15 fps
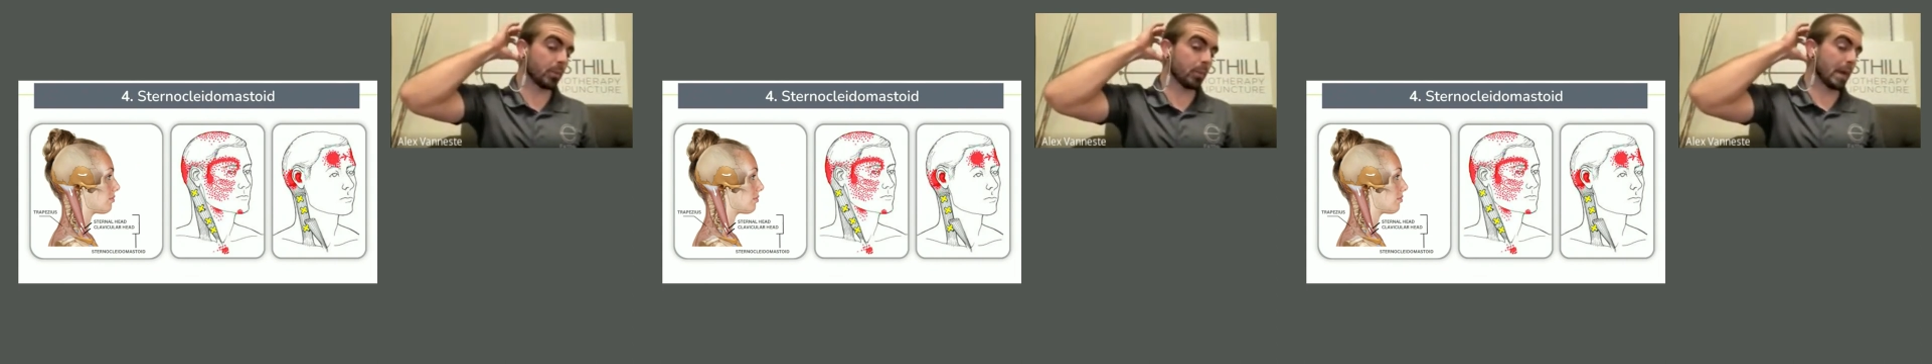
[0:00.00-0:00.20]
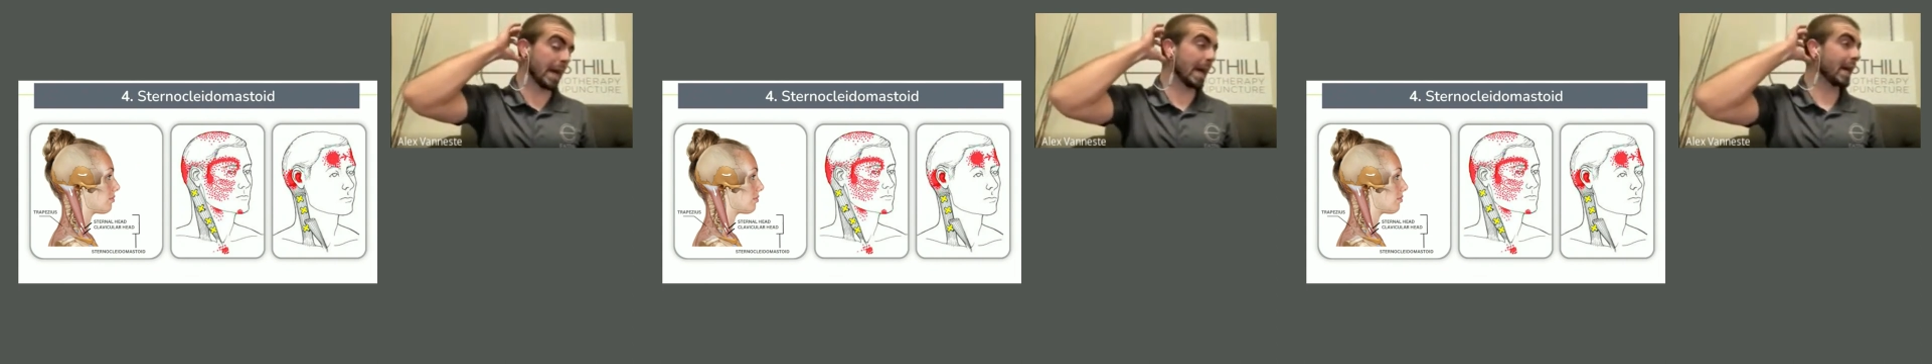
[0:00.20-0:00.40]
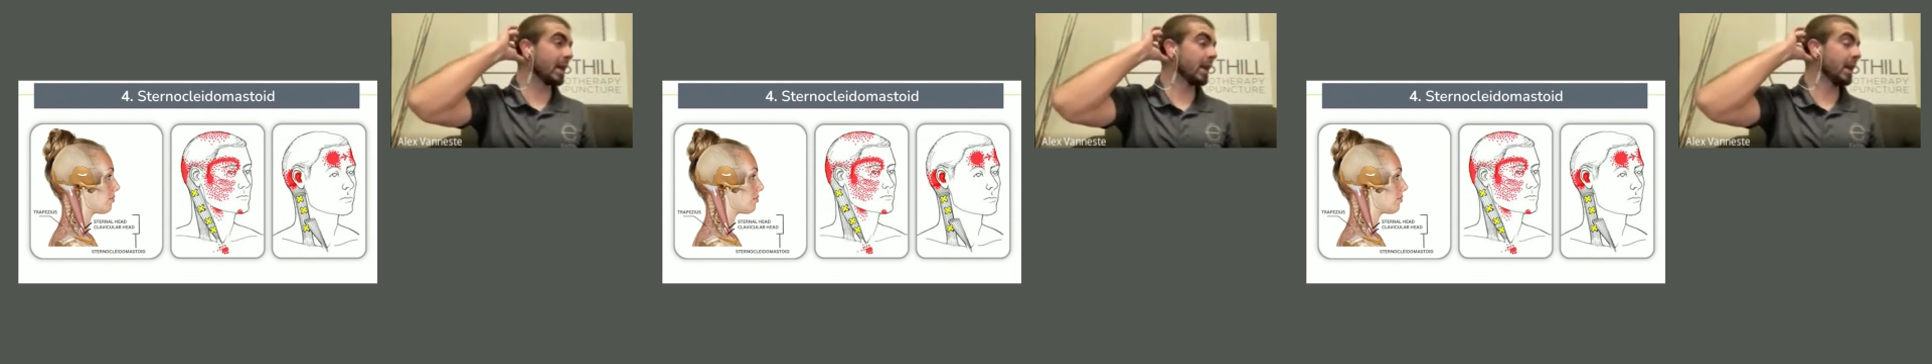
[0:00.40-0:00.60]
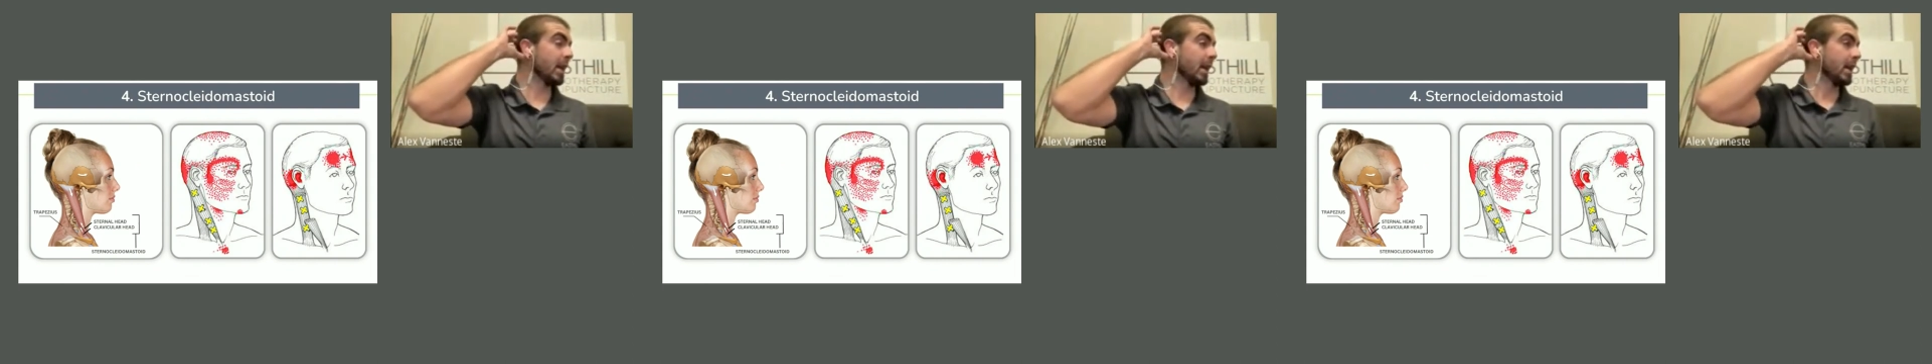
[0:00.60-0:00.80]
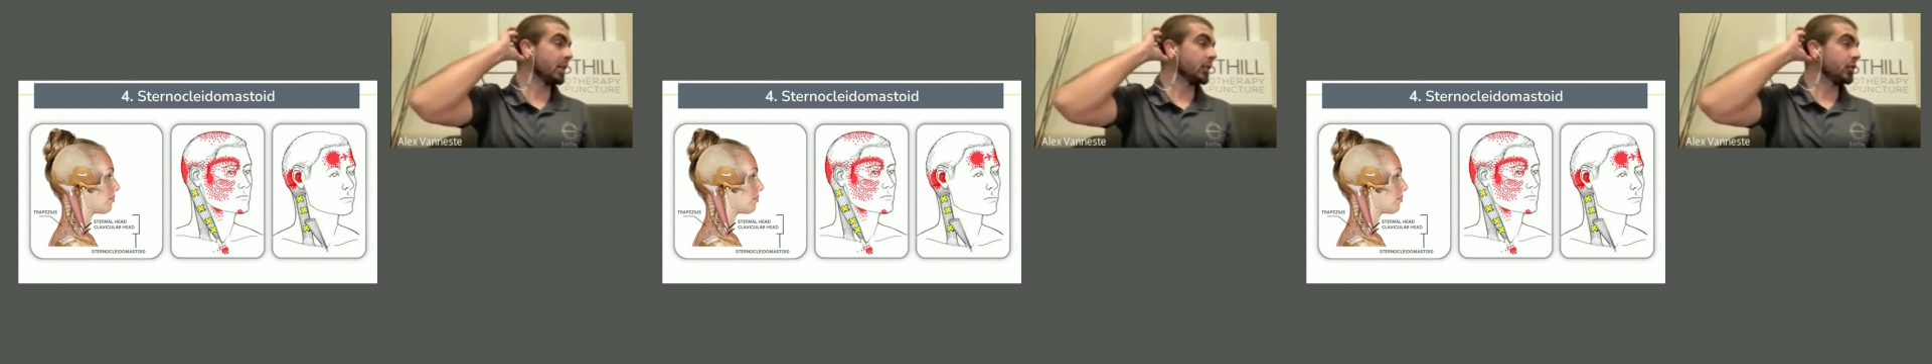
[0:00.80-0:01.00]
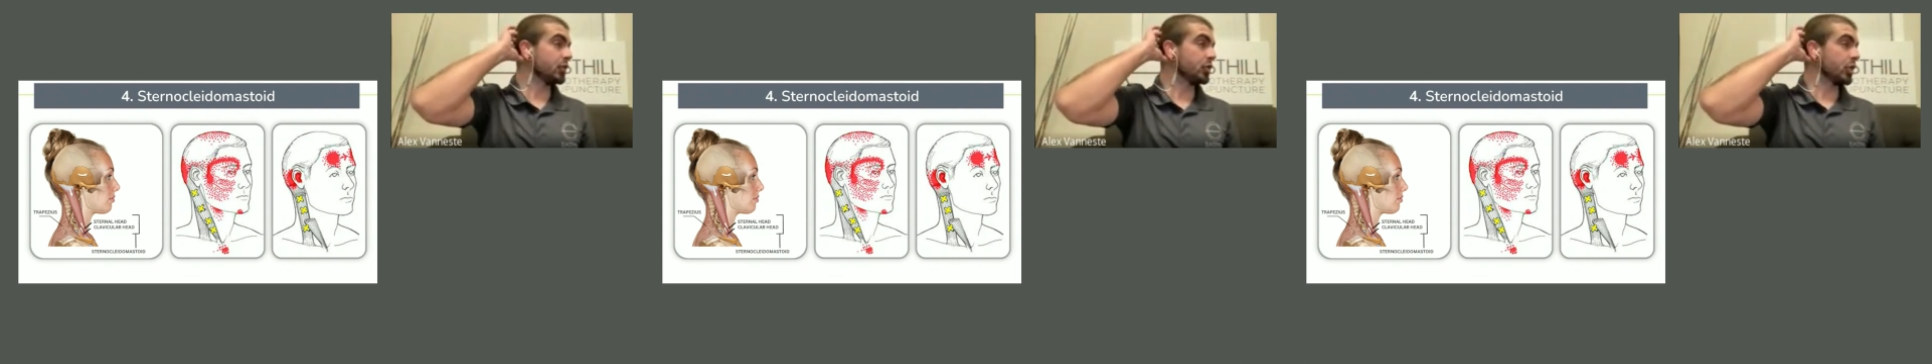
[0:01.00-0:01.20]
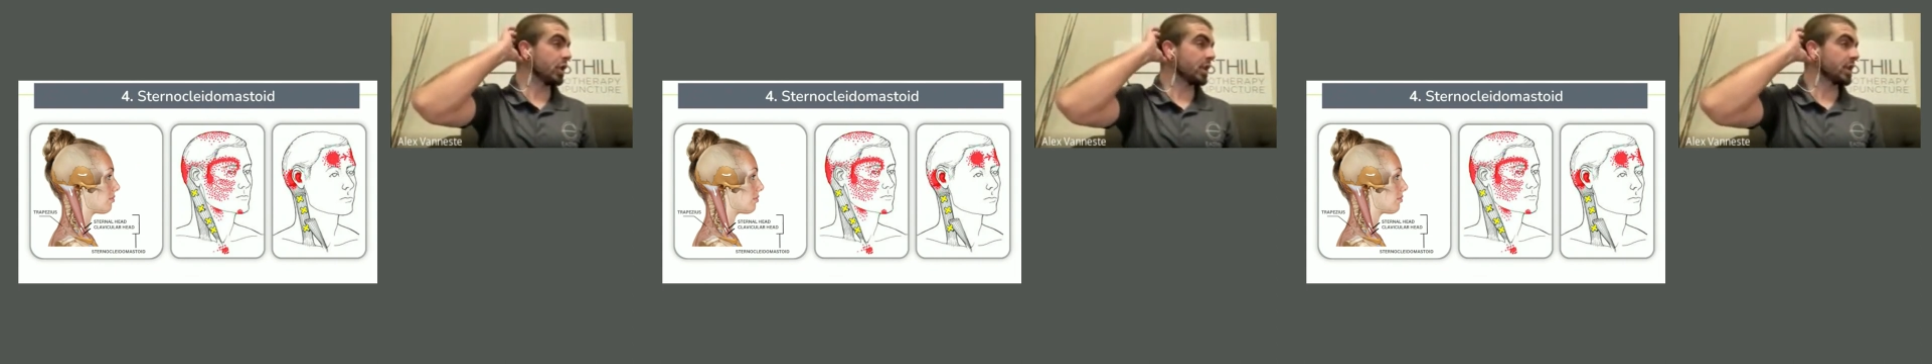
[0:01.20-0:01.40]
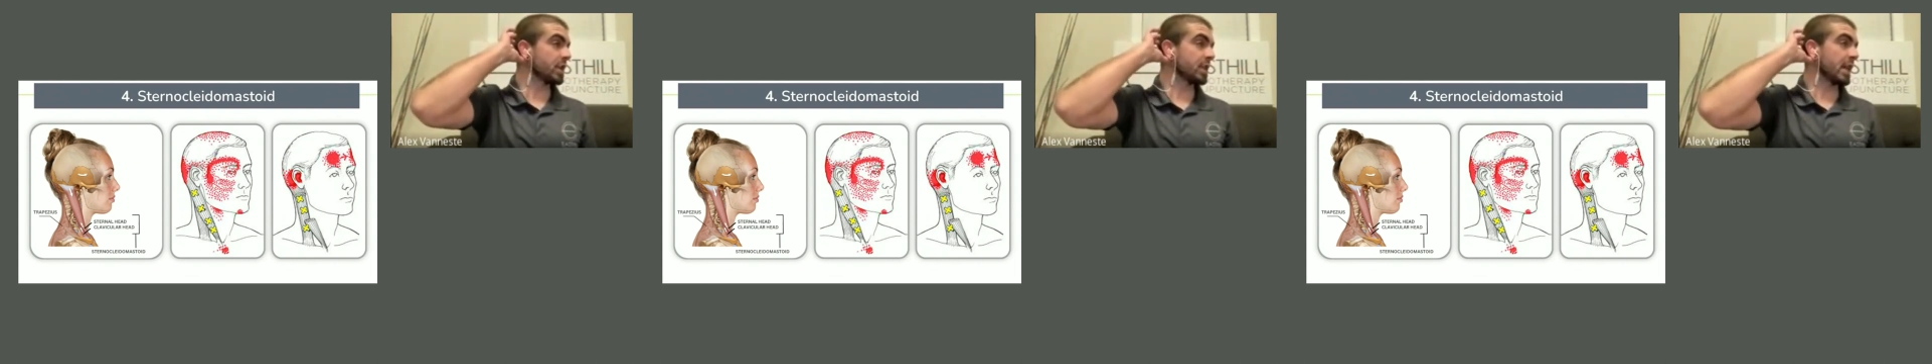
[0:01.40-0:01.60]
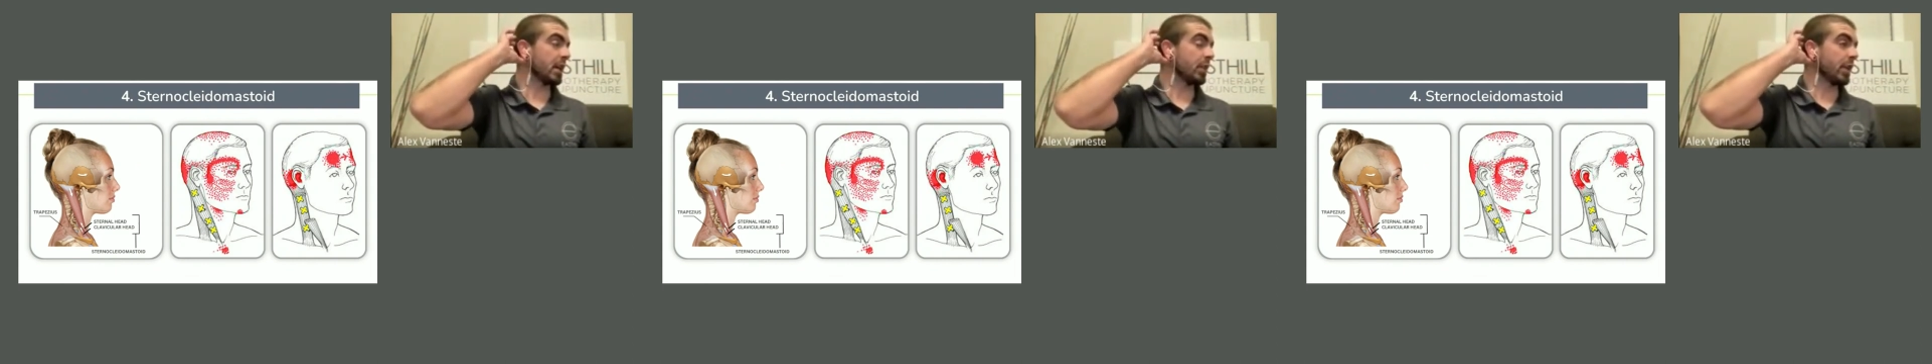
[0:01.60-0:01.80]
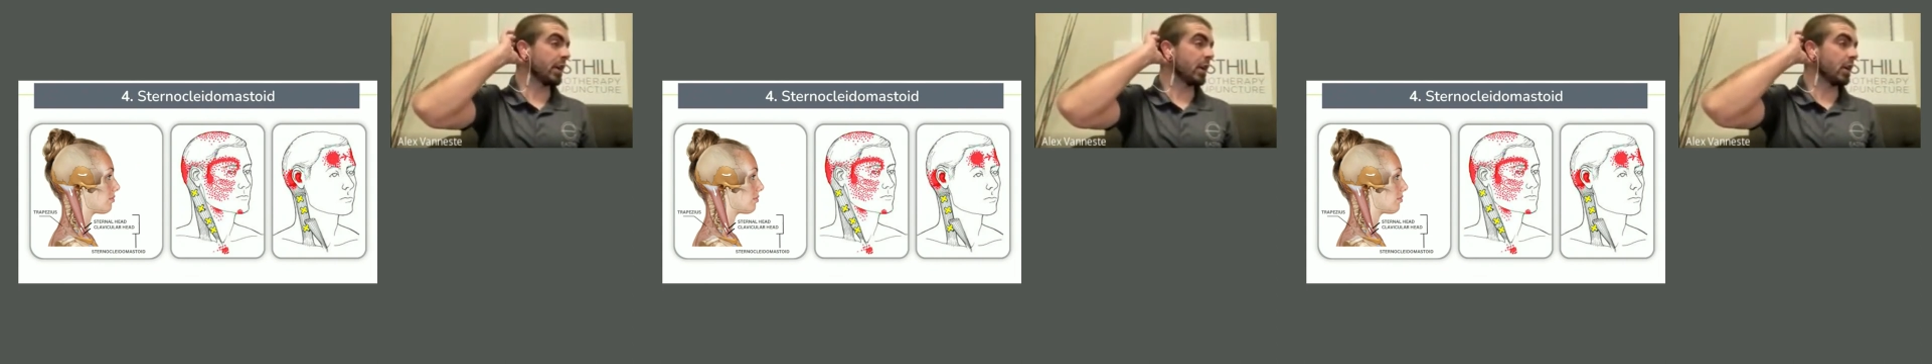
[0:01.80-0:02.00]
back just
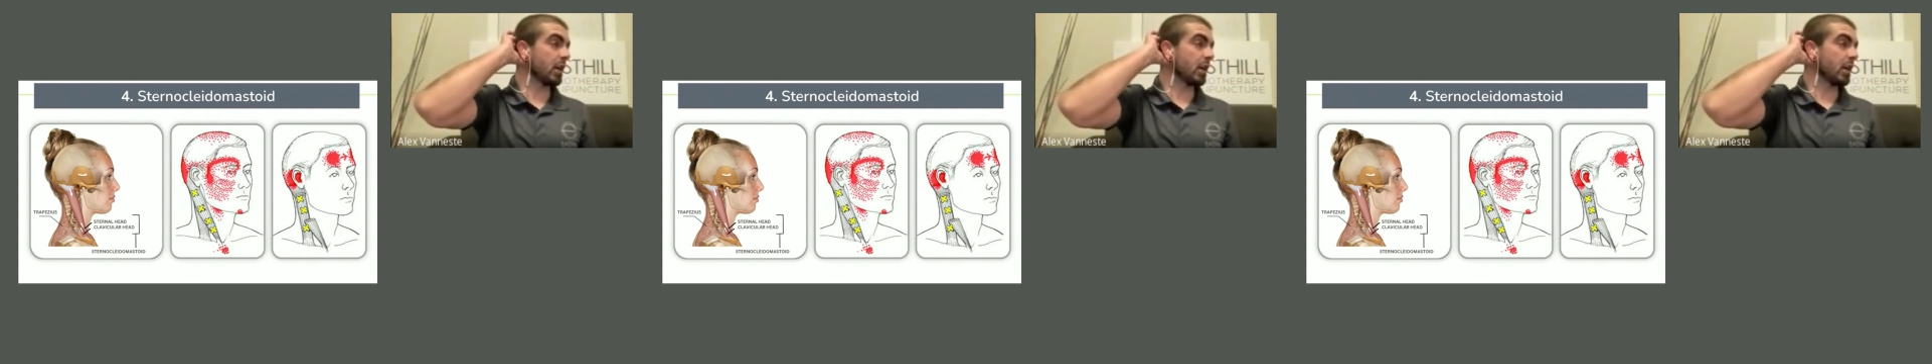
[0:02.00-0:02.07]
down there